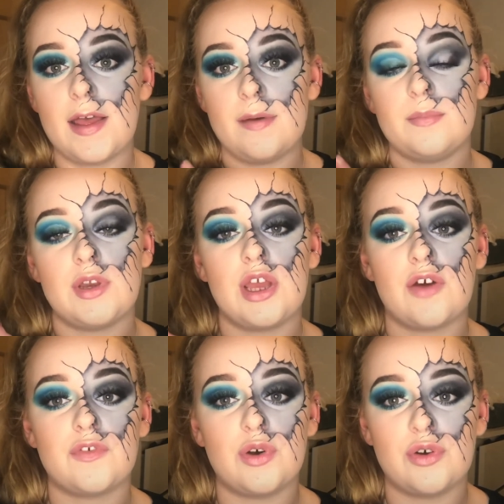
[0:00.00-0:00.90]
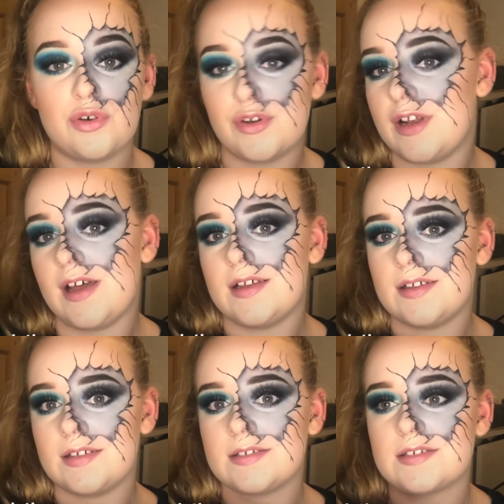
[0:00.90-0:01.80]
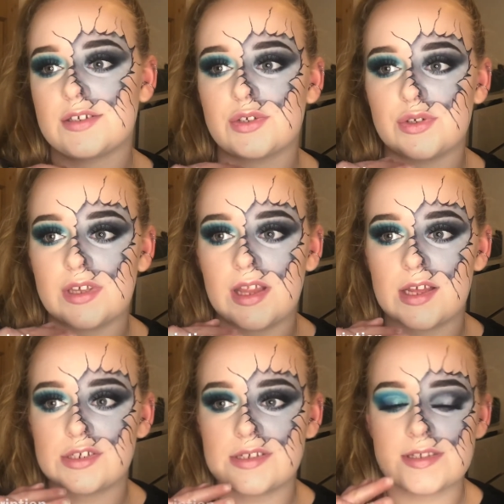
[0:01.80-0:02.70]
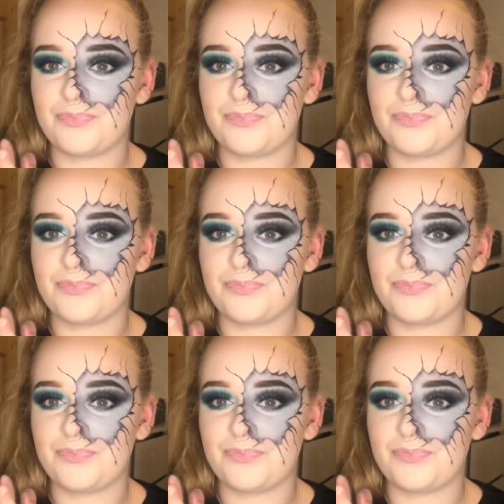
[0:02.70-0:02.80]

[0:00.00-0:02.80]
money off your order at Cookie Lashes.